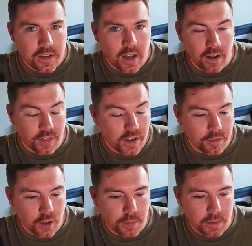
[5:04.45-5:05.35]
I think a
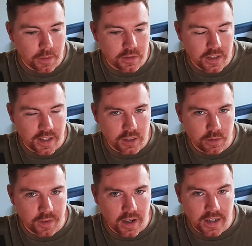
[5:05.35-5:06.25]
few people have said that, to be
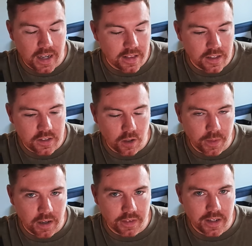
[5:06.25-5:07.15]
fair. Again, that's not
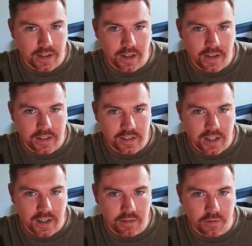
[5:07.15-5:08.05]
me having any
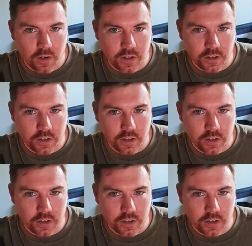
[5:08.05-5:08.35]
inside info.